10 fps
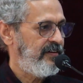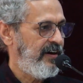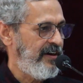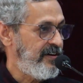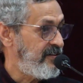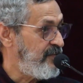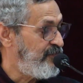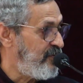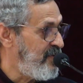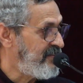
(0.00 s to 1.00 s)
Identity
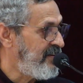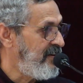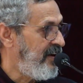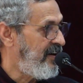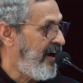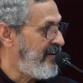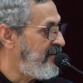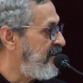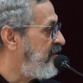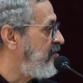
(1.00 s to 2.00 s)
formation and
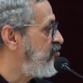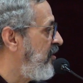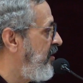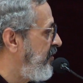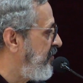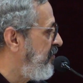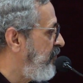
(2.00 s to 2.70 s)
identity consolidation.